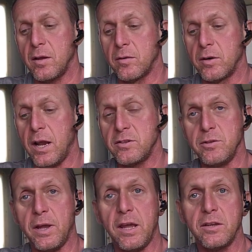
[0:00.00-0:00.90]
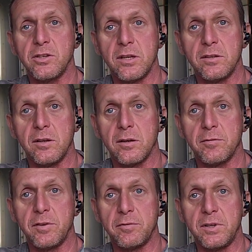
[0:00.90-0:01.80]
or as you age into your
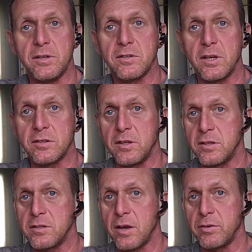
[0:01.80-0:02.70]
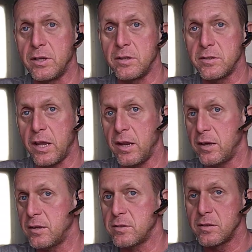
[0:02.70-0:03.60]
50s, 60s, 70s,
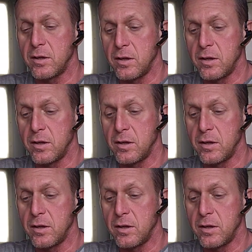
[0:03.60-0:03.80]
80s,